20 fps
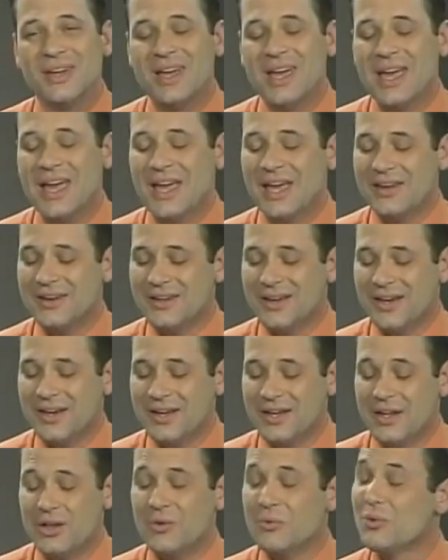
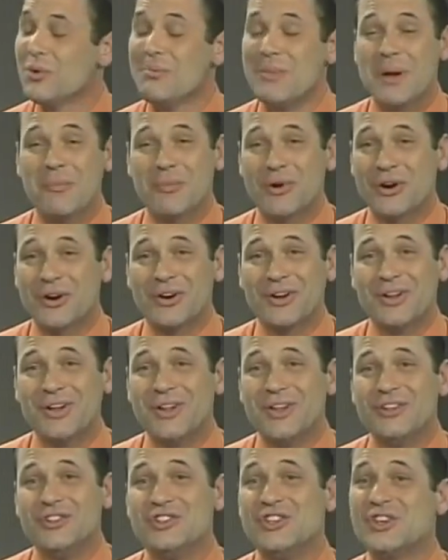And remember,
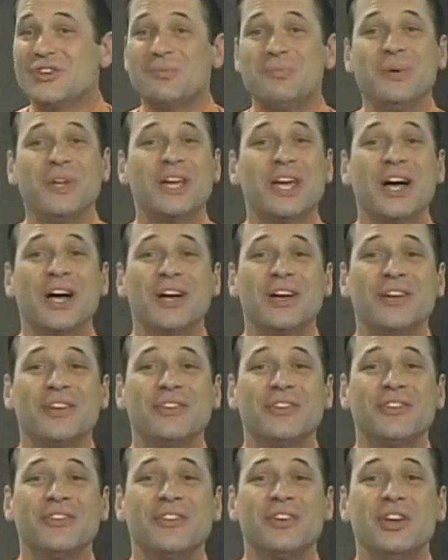just
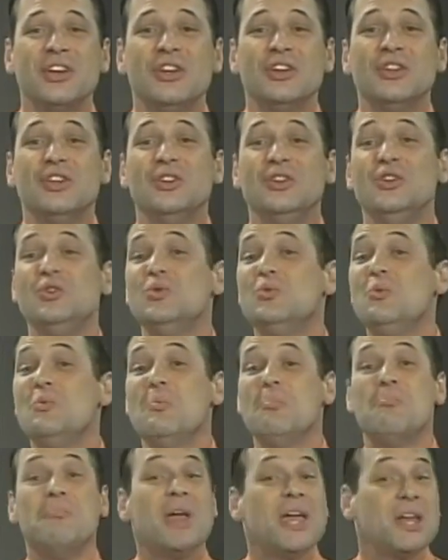because you
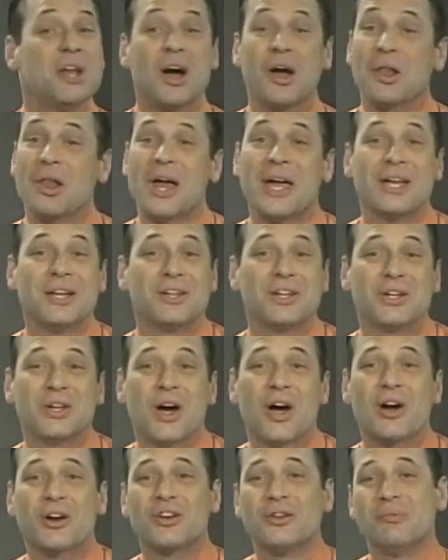may not like to
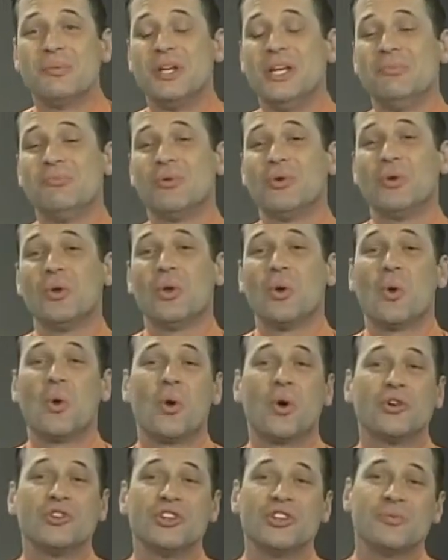talk to people,
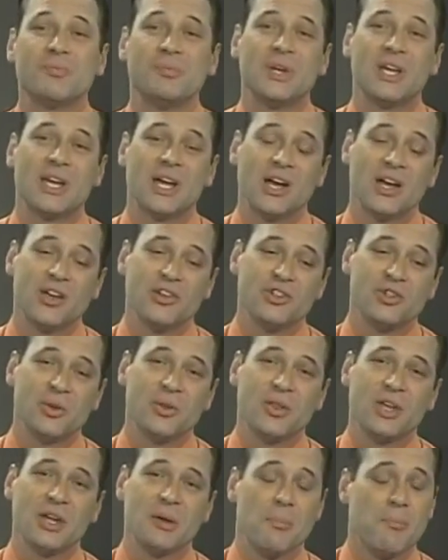or just because you
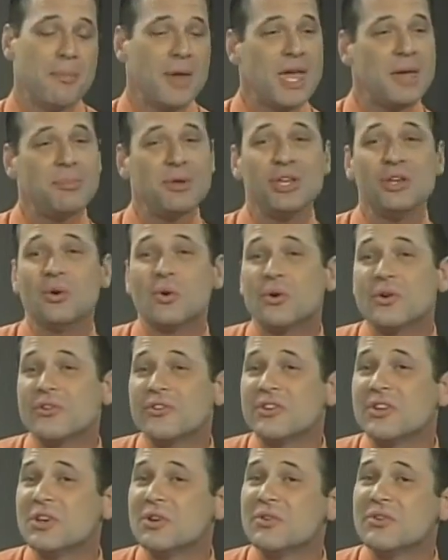think maybe your
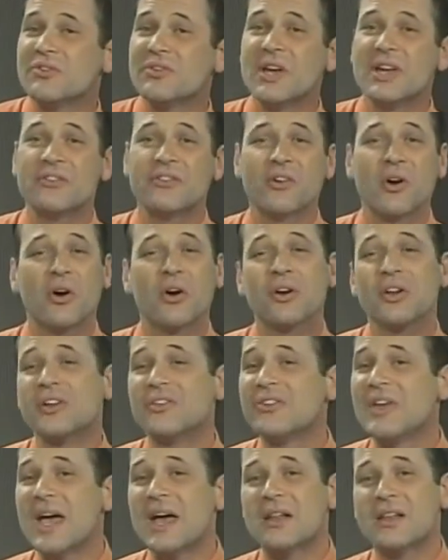skill sets aren't
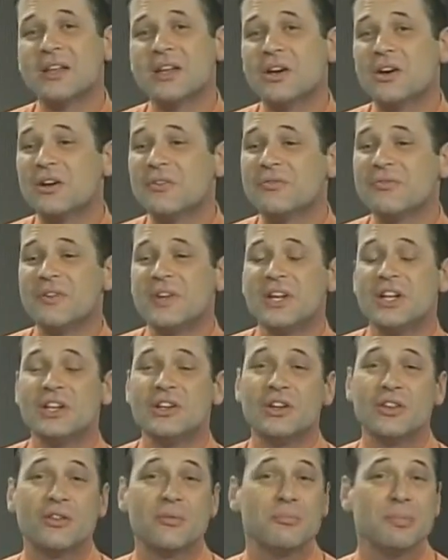exactly going to fit
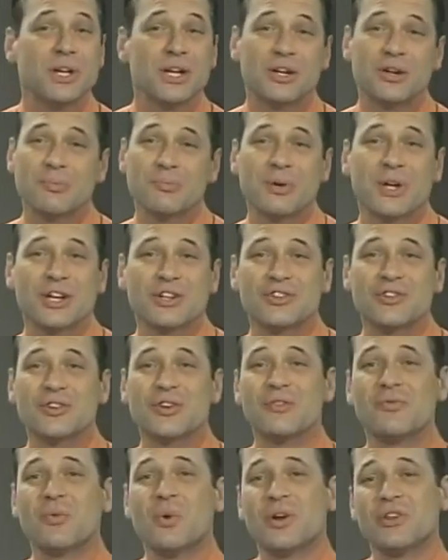into the bigger
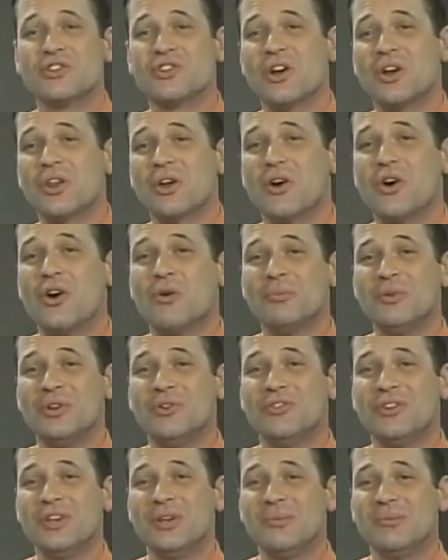picture of what Sharlot Hall
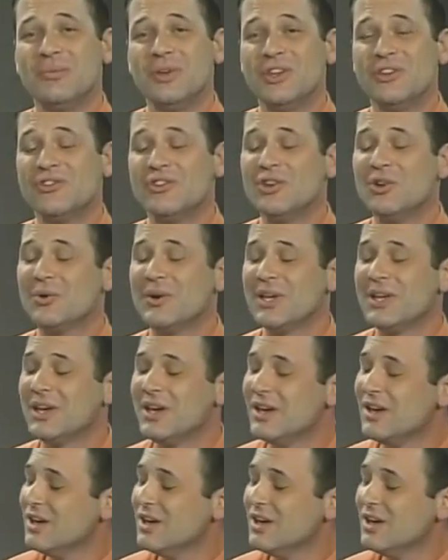Museum is doing,